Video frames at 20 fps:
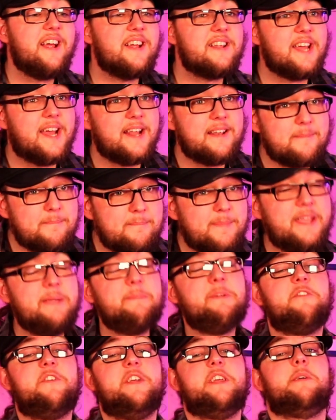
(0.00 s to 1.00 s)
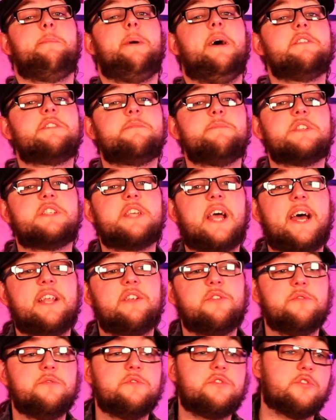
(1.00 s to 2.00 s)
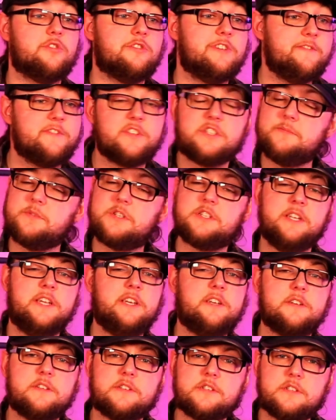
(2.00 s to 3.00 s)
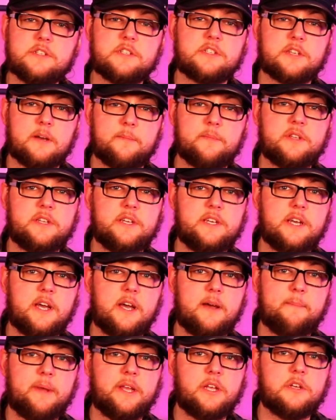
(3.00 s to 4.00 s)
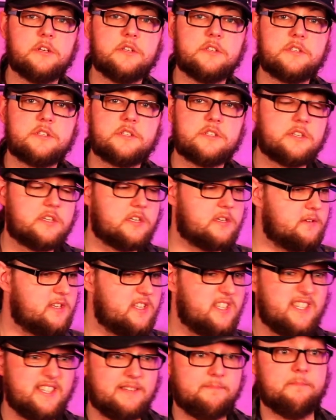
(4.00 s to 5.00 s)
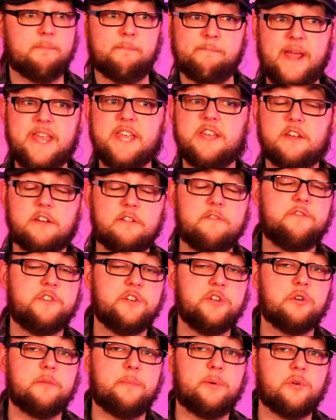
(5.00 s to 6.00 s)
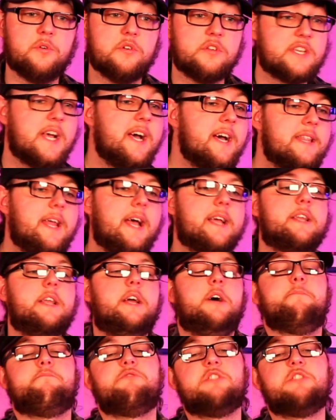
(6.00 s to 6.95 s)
then maybe think about some sandals or even some sneakers that some of the makers can make for your paws. That can help